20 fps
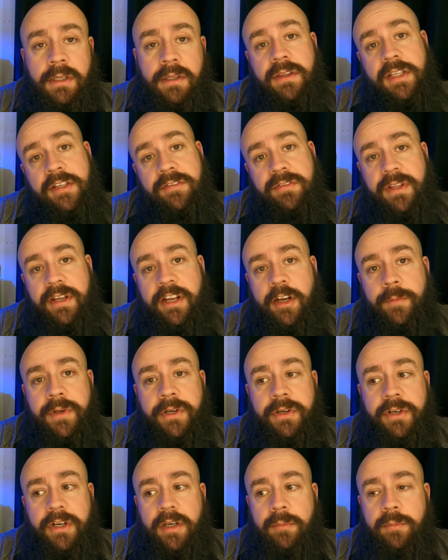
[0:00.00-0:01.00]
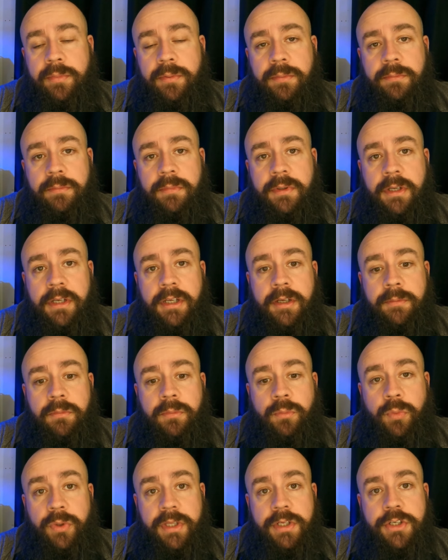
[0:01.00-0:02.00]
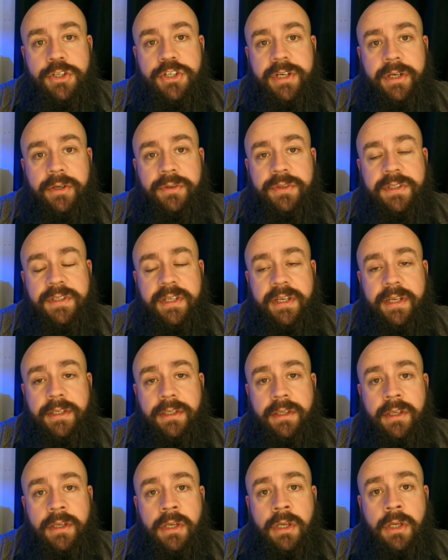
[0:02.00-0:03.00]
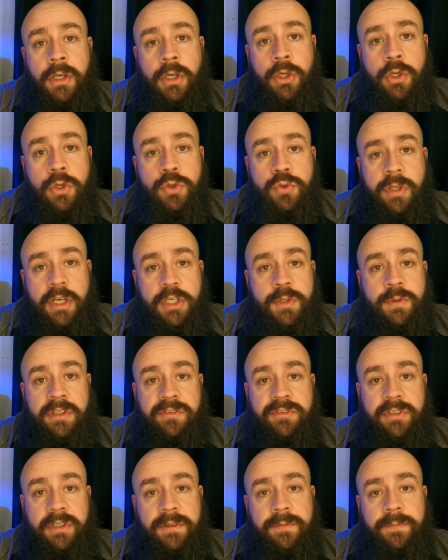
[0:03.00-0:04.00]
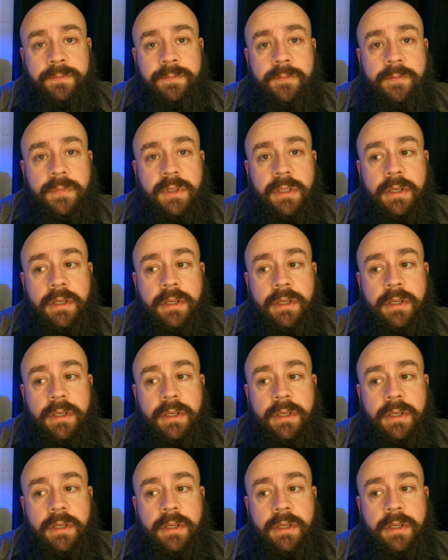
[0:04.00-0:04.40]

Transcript: and leaving the hermit crab with its shell in the tank. So that's what I've done.